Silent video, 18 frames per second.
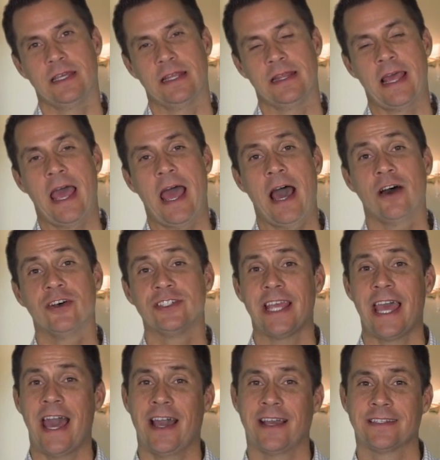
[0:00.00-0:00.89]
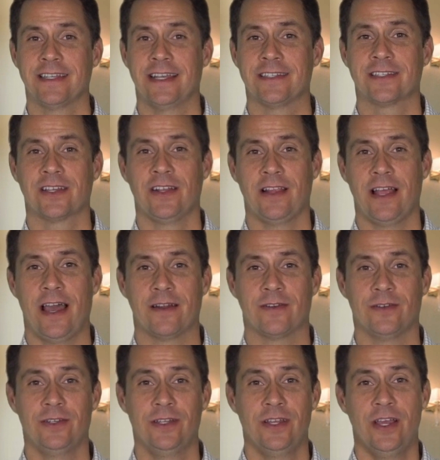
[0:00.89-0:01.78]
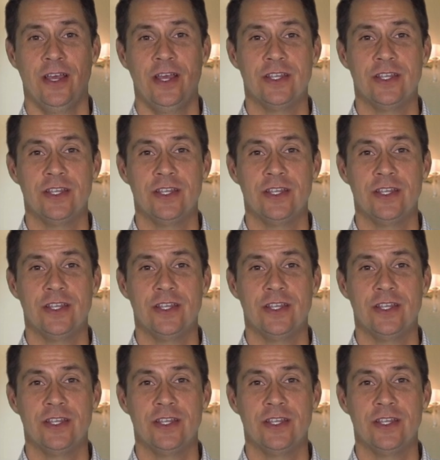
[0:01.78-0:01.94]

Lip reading: And the house acts as collateral.